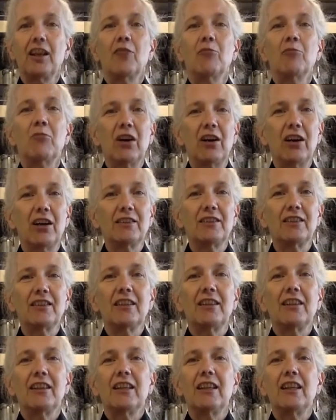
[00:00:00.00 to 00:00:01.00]
But
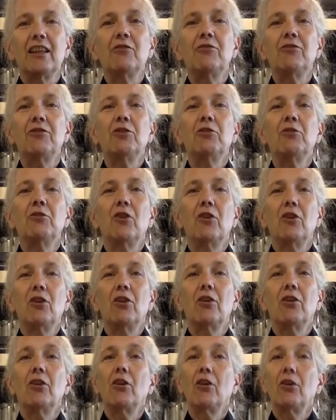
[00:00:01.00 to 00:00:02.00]
if you
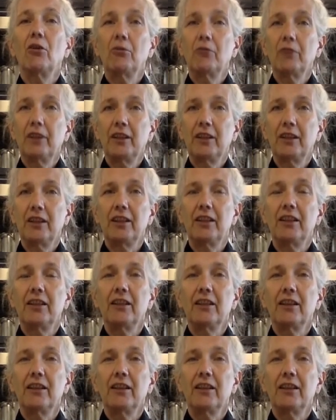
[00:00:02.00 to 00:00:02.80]
are already